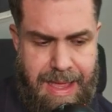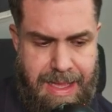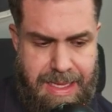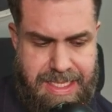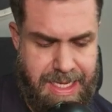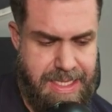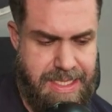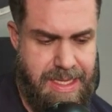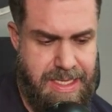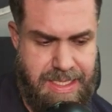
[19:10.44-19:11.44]
Second to
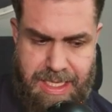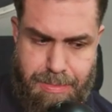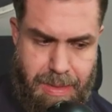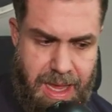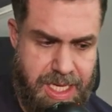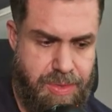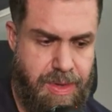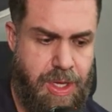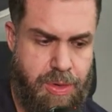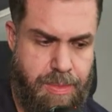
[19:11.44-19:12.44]
this is mastering
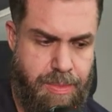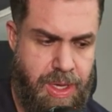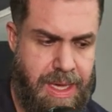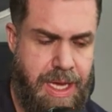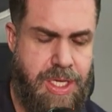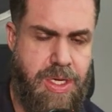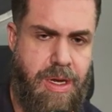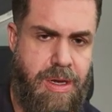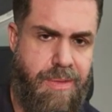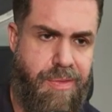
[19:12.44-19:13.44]
your communication
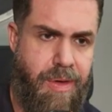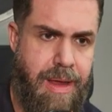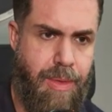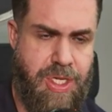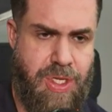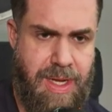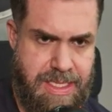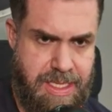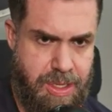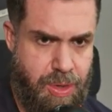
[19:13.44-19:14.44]
and your frameworks. You need
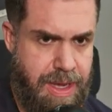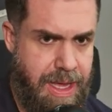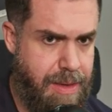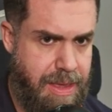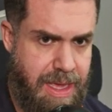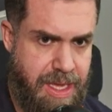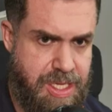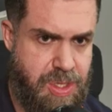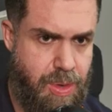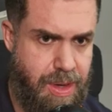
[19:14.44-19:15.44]
to learn how to be
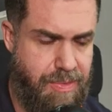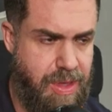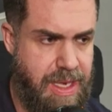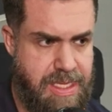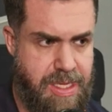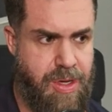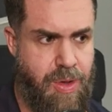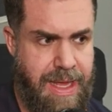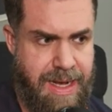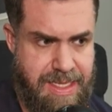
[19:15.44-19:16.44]
assertive. You need to
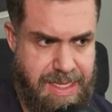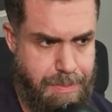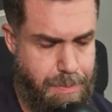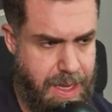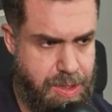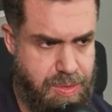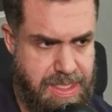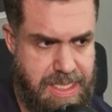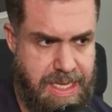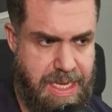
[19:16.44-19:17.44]
learn how to set
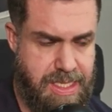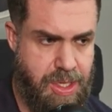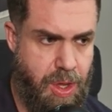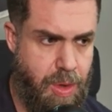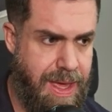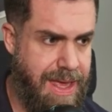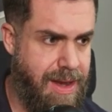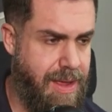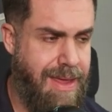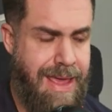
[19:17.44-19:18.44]
boundaries. You need to know how
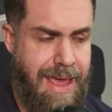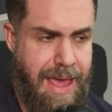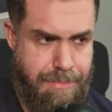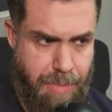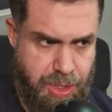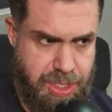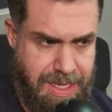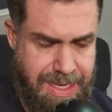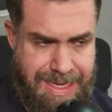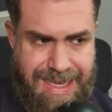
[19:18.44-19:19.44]
to
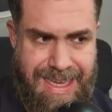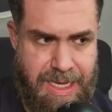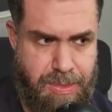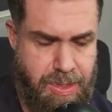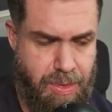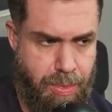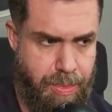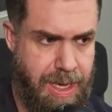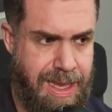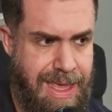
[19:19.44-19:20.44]
emotionally connect with your
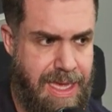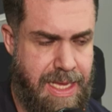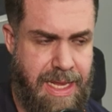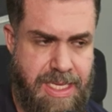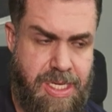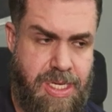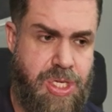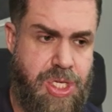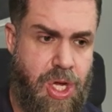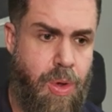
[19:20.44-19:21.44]
woman. You need to
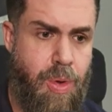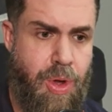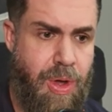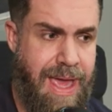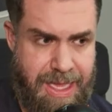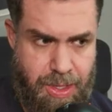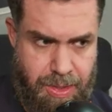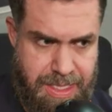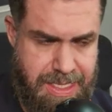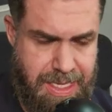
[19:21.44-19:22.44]
show her how you're
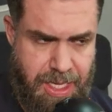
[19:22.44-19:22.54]
listening.